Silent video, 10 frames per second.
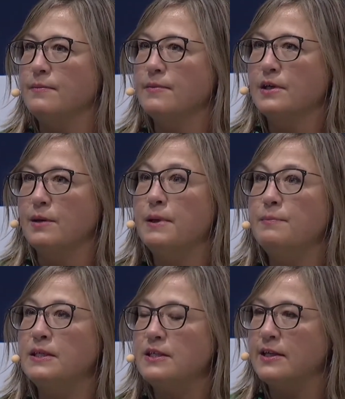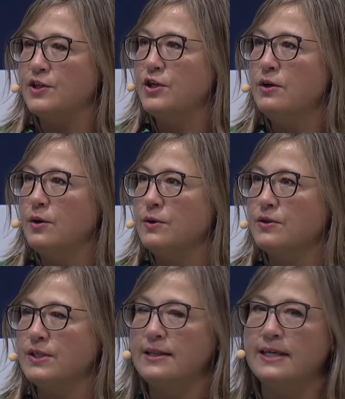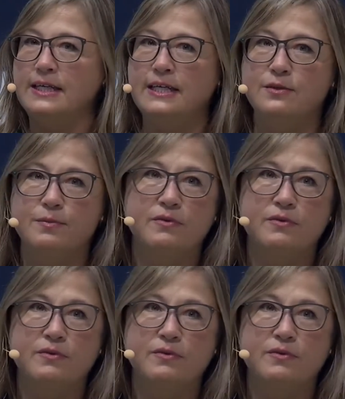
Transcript: commitment to their shareholders that they need to